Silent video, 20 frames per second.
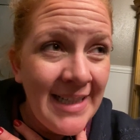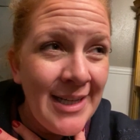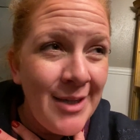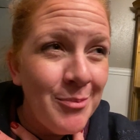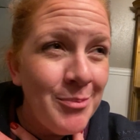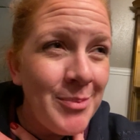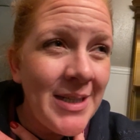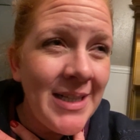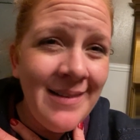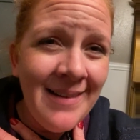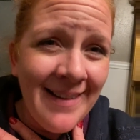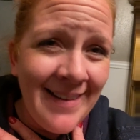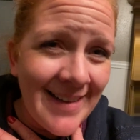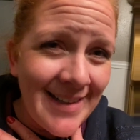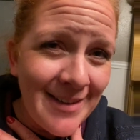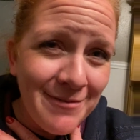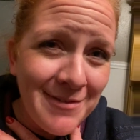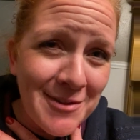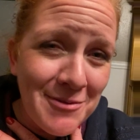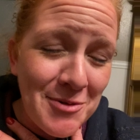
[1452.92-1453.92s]
But not
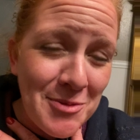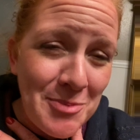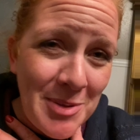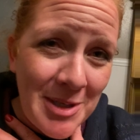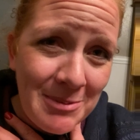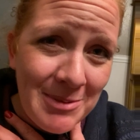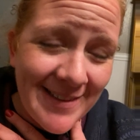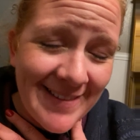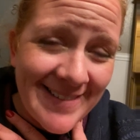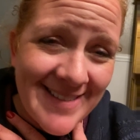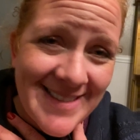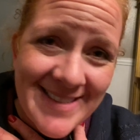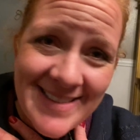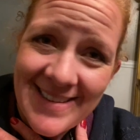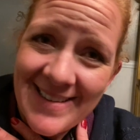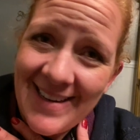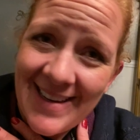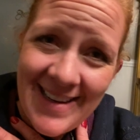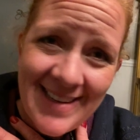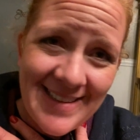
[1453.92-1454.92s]
if the Republican's
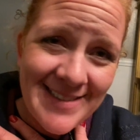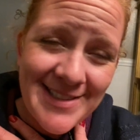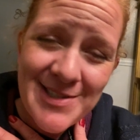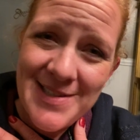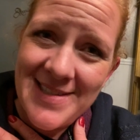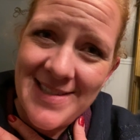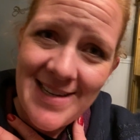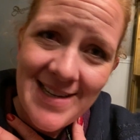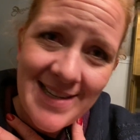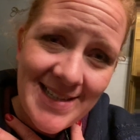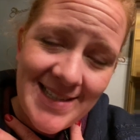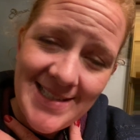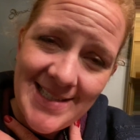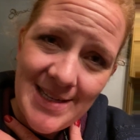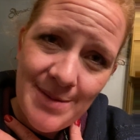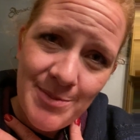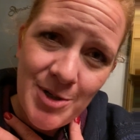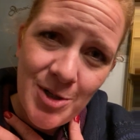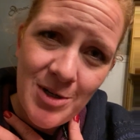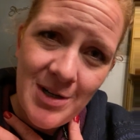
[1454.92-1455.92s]
going to act just like a
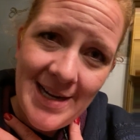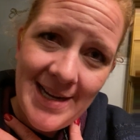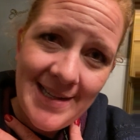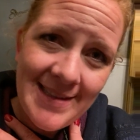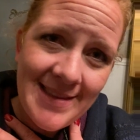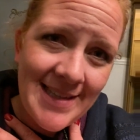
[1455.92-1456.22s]
Democrat.